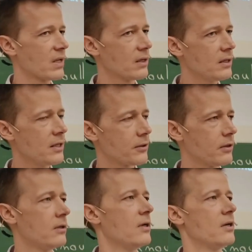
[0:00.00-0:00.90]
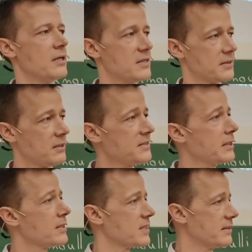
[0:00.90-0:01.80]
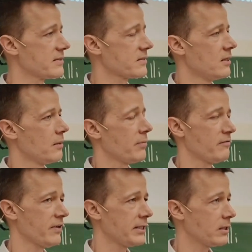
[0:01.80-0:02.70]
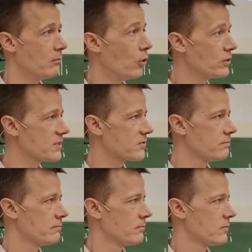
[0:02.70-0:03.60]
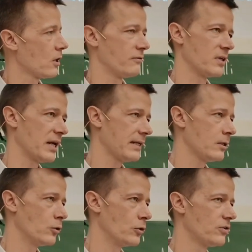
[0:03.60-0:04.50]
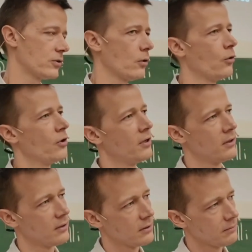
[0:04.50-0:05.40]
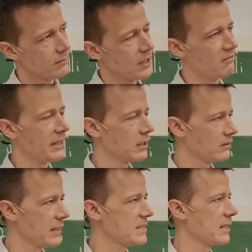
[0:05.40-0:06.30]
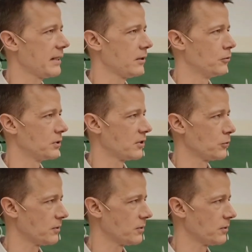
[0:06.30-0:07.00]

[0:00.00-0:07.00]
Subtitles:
either in a statistical sense by finding modes of the likelihood or a regularized likelihood that you can